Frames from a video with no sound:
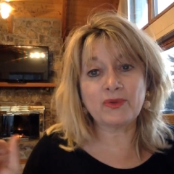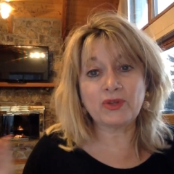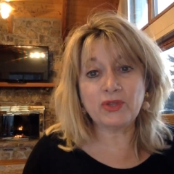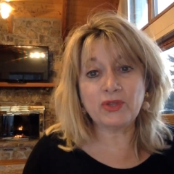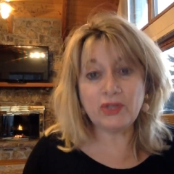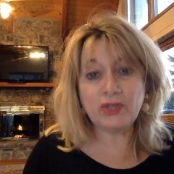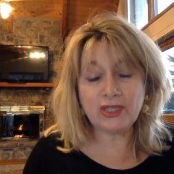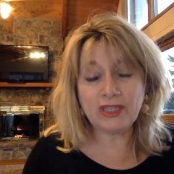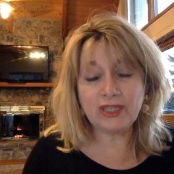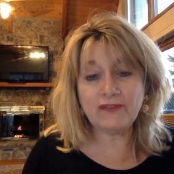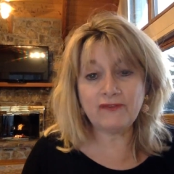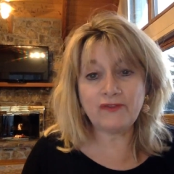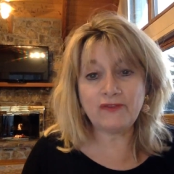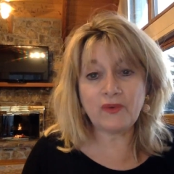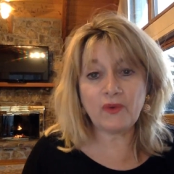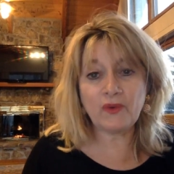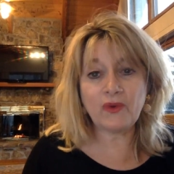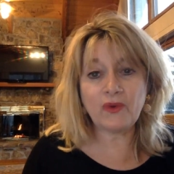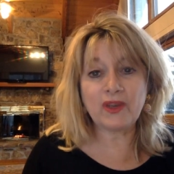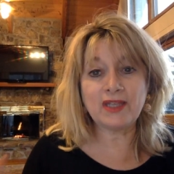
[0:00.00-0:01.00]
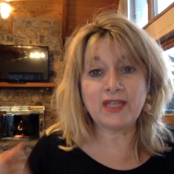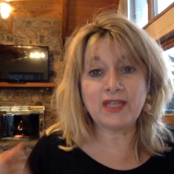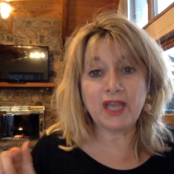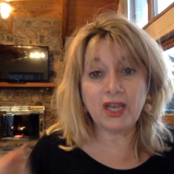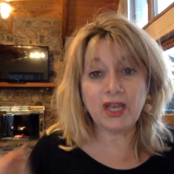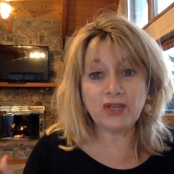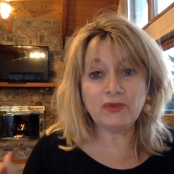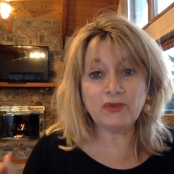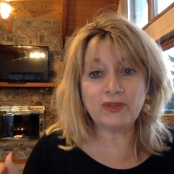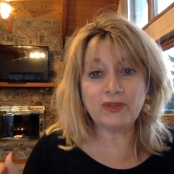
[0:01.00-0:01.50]
looking for and
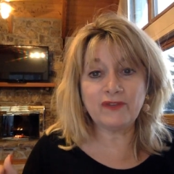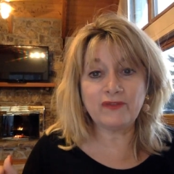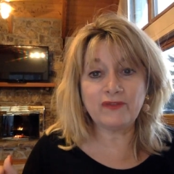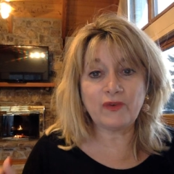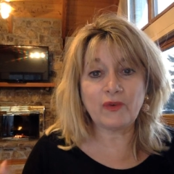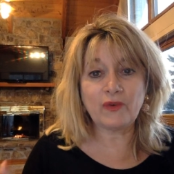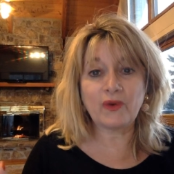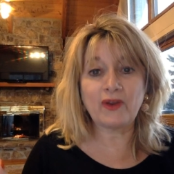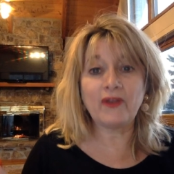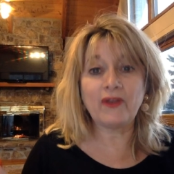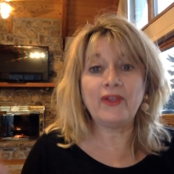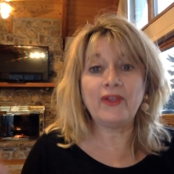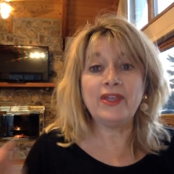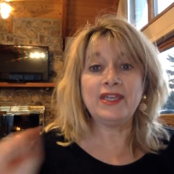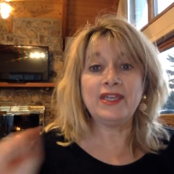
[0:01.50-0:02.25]
hungry for